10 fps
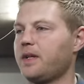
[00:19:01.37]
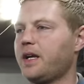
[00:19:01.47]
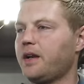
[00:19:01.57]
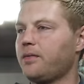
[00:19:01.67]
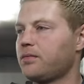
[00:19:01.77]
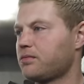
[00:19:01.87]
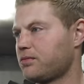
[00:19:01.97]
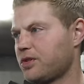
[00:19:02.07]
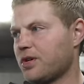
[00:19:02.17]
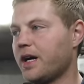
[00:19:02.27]
and
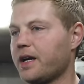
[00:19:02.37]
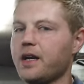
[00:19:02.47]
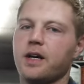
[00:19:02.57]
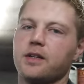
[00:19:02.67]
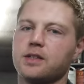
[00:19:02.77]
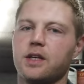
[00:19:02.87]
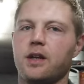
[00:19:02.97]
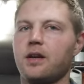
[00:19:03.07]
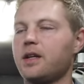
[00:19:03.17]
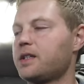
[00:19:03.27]
crocodile
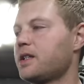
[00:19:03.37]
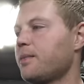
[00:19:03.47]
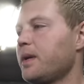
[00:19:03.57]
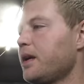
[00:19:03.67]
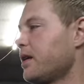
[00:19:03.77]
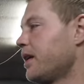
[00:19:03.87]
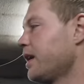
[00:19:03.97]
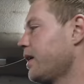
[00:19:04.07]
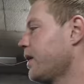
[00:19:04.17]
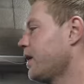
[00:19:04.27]
skin it, as some may
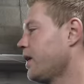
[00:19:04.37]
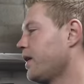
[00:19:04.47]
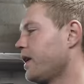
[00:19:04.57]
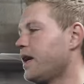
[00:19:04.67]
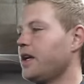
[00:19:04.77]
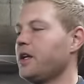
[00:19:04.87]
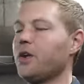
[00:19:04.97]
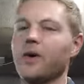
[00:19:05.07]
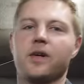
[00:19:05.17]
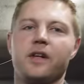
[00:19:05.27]
call it. And you
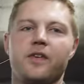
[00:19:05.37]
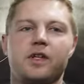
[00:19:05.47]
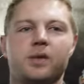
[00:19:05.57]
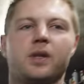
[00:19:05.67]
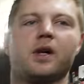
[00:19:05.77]
don't want to leave it too